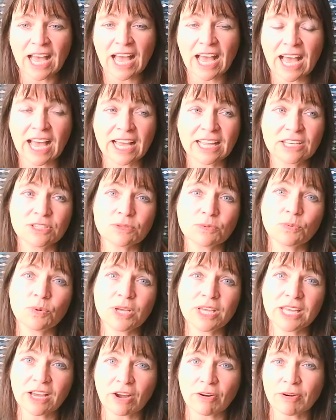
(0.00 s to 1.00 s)
And
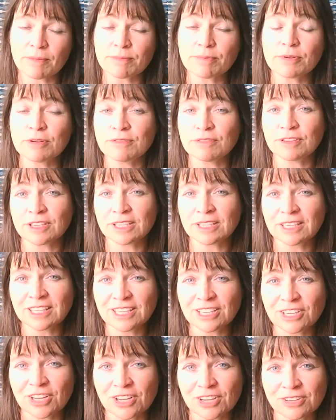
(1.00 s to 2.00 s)
we are improving,